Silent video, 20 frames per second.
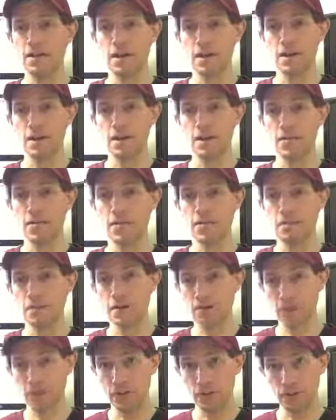
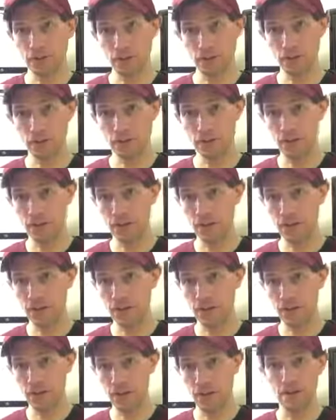But if you're
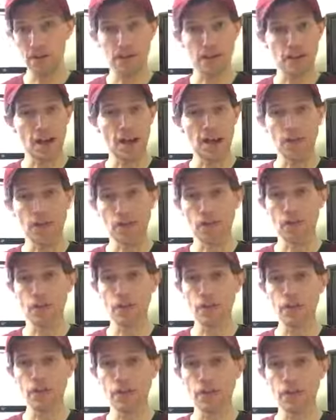a doctor or
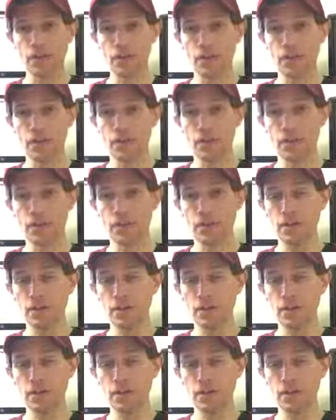a nurse,